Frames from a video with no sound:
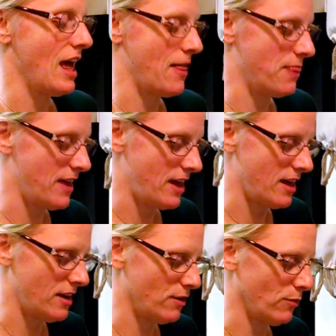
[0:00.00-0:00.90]
And
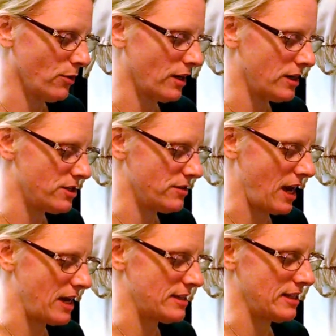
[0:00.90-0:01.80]
then we're going to do the
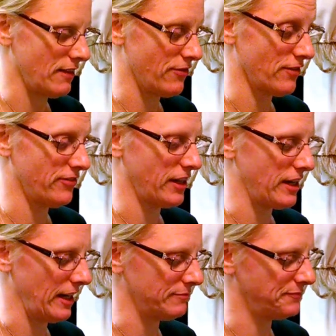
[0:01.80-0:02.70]
icing for flooding.